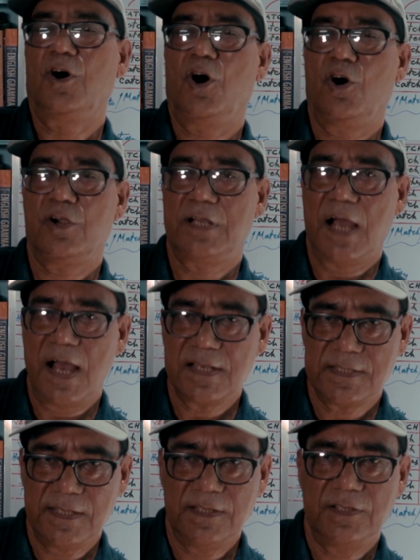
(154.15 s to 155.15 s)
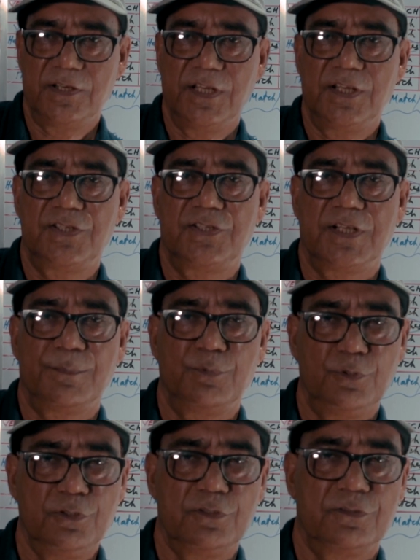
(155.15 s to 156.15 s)
Or does he read a
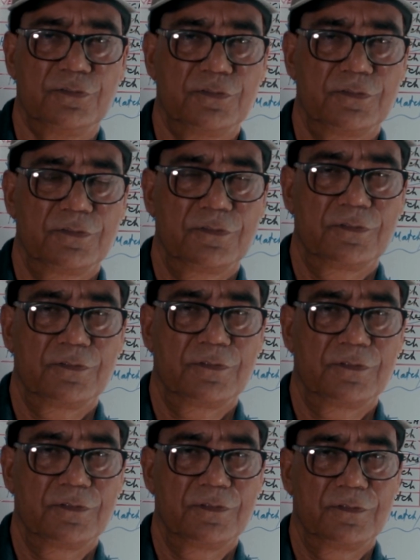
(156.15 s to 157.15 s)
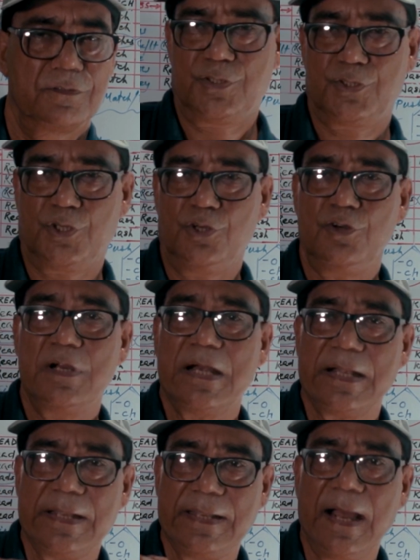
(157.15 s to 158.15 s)
book? So
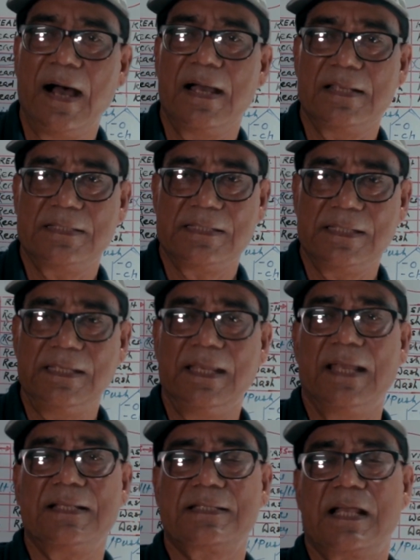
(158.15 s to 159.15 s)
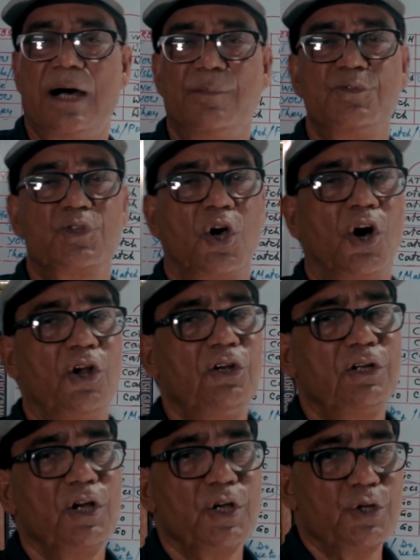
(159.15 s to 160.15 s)
does, es comes
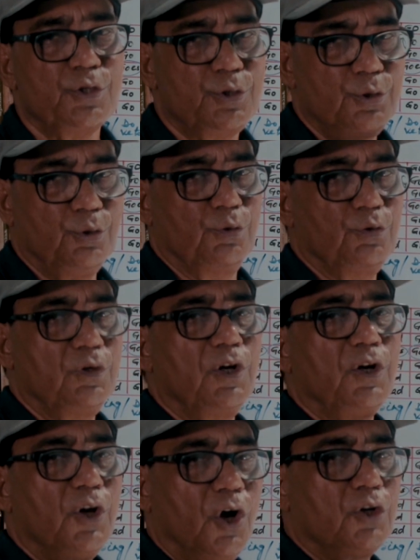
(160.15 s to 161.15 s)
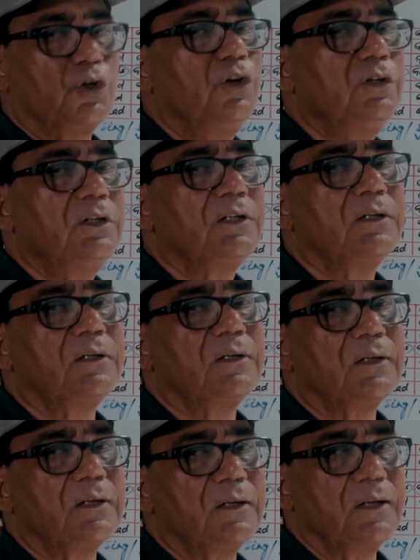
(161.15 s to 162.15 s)
on do, not on
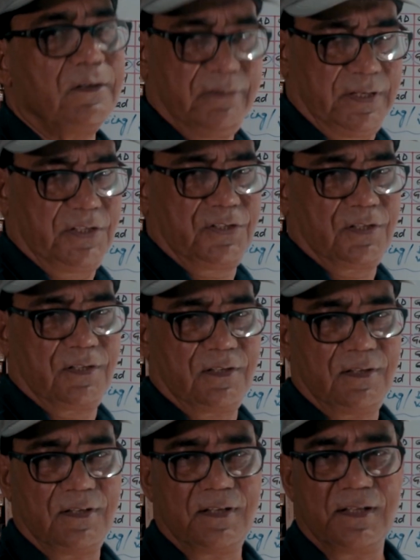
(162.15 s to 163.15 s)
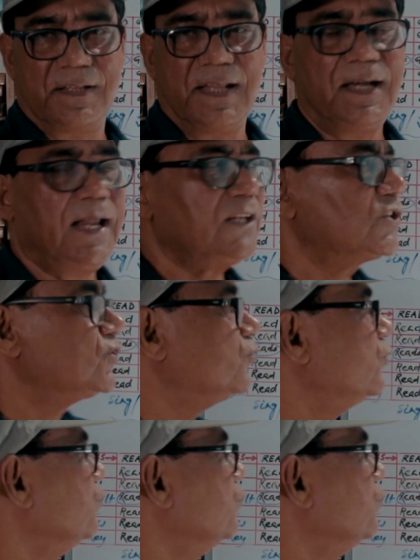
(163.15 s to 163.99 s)
read. The next